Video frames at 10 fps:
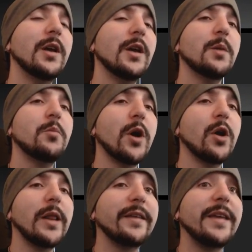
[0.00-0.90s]
but
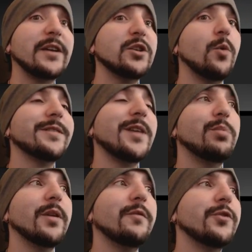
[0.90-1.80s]
like the actual ones I
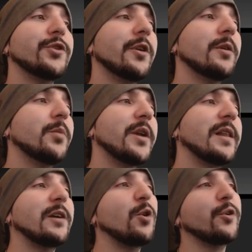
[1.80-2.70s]
played for sure. But yeah,
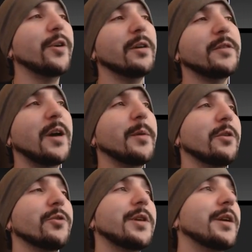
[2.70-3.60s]
like Ocarina of Time and
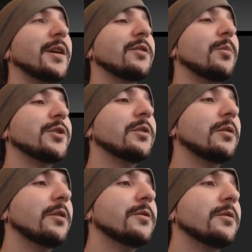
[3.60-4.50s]
those, I didn't get too much into
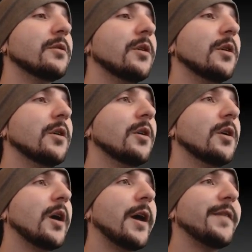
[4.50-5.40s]
those.
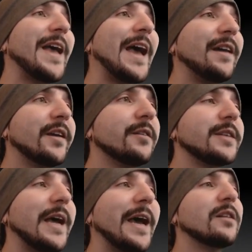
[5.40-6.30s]
And the handhelds,
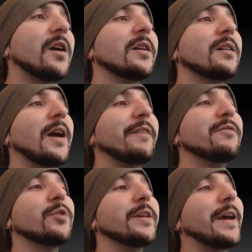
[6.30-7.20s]
I haven't
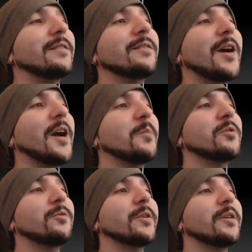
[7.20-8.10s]
really had the time to
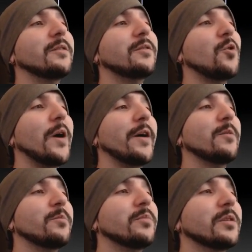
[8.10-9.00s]
really go out
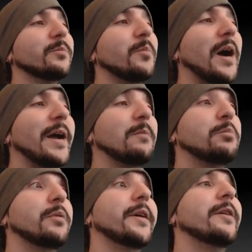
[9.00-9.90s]
and like, buy and
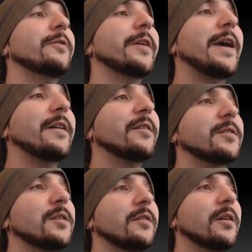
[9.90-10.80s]
play all the handhelds
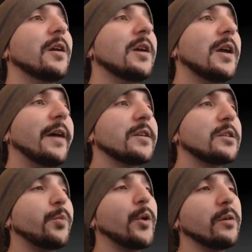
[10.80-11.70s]
either. And this
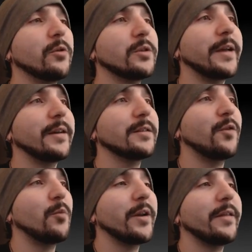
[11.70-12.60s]
probably looks like it's
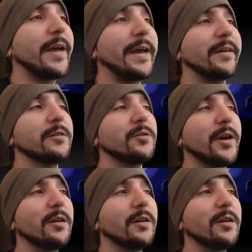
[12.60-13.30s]
from one of the handhelds, right?